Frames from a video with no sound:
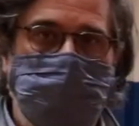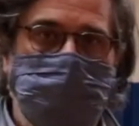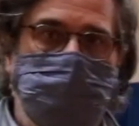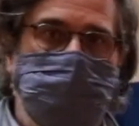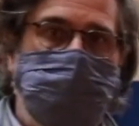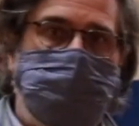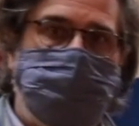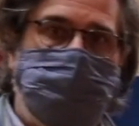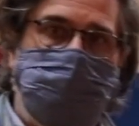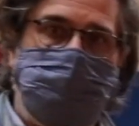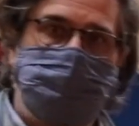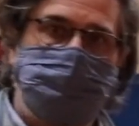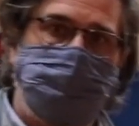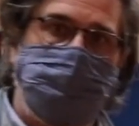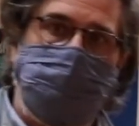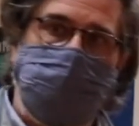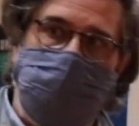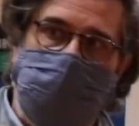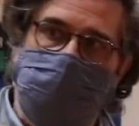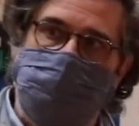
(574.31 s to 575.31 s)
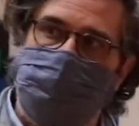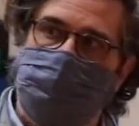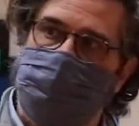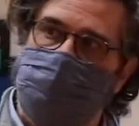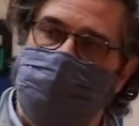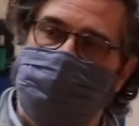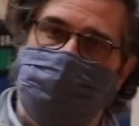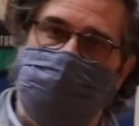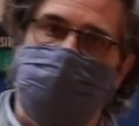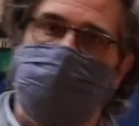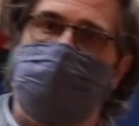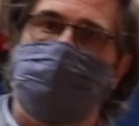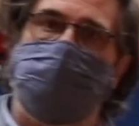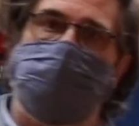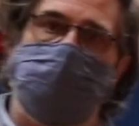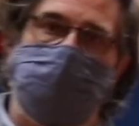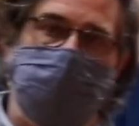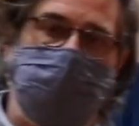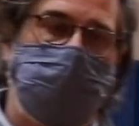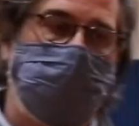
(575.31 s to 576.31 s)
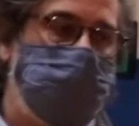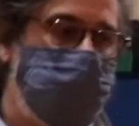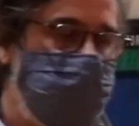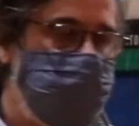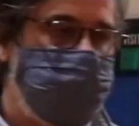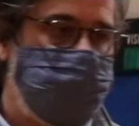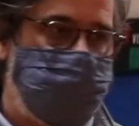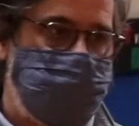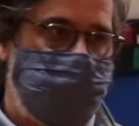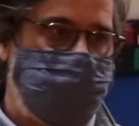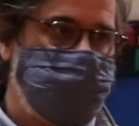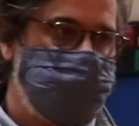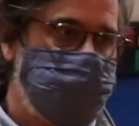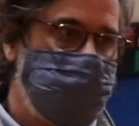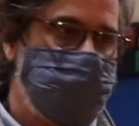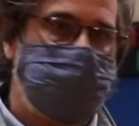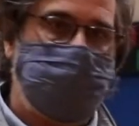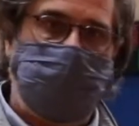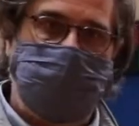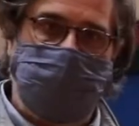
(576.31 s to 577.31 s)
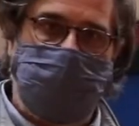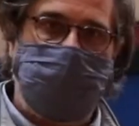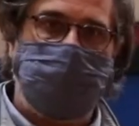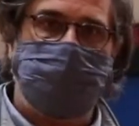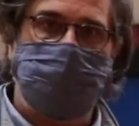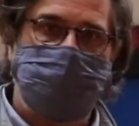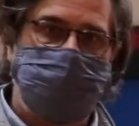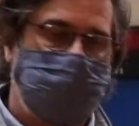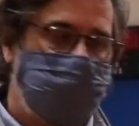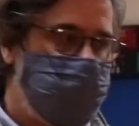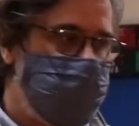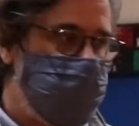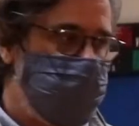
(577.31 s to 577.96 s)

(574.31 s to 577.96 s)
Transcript: unique things we have available here in the district at every single